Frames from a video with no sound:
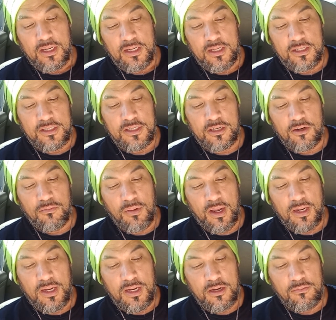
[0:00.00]
Consider
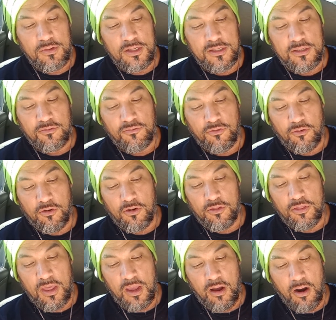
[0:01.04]
mine enemies, for
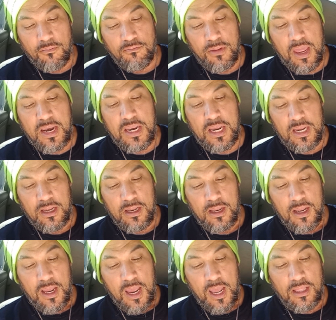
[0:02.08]
they are many,
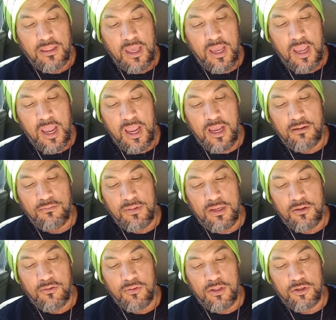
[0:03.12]
and they hate
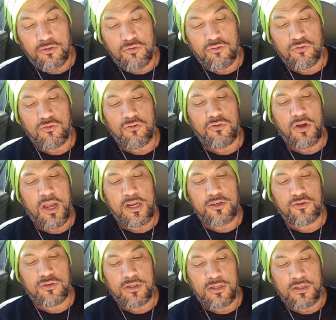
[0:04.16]
me with cruel
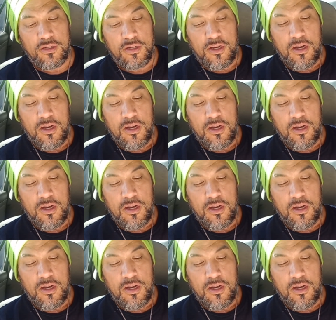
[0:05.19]
hatred.